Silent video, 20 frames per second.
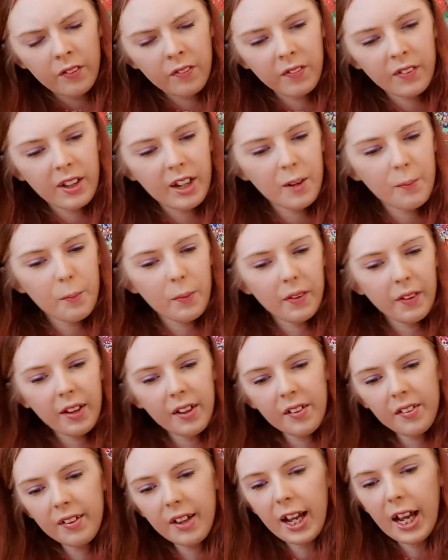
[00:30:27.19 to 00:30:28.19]
theme, but
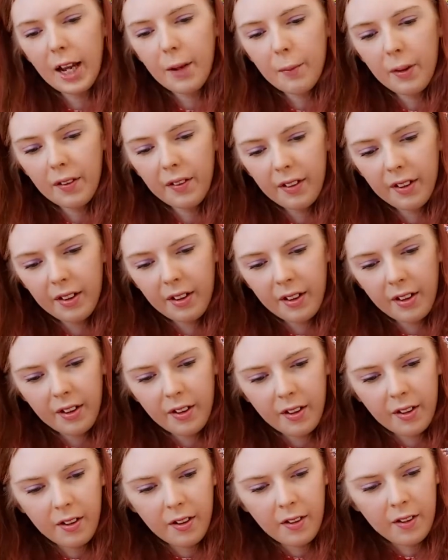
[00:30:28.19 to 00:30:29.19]
this time I think
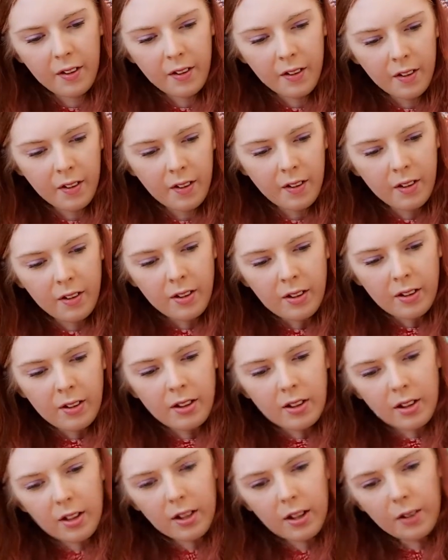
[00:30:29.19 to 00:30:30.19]

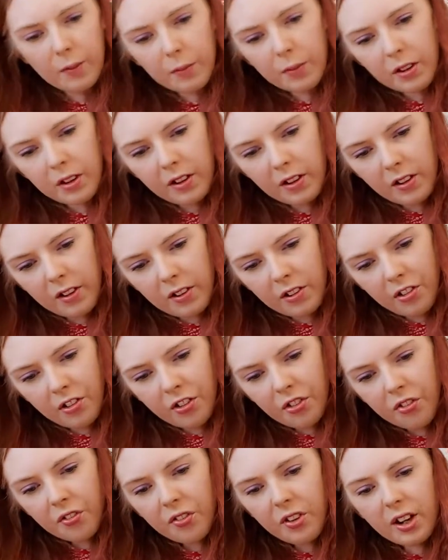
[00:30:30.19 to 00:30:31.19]
I'm going to
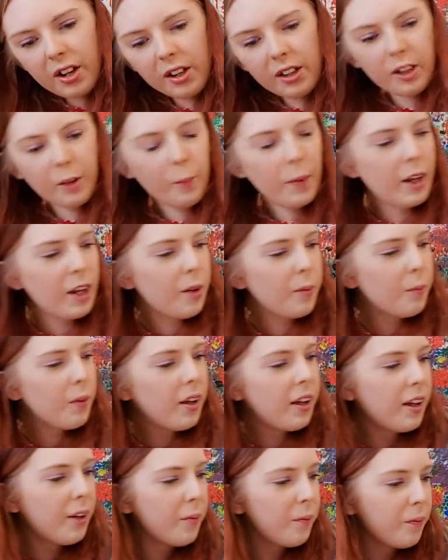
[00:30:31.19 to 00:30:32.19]
drag the
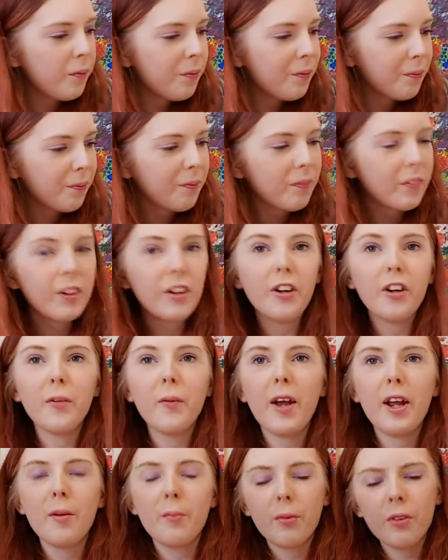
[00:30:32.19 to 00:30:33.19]

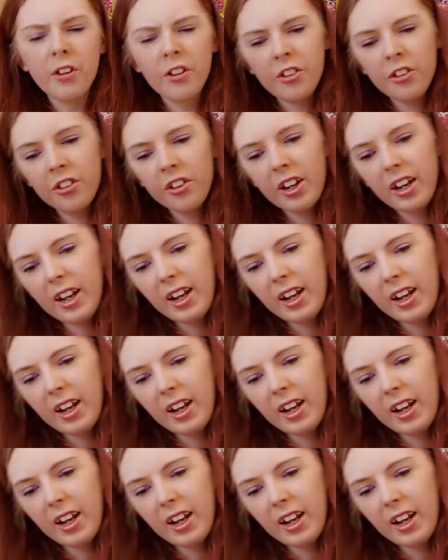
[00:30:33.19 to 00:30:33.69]
paintbrush,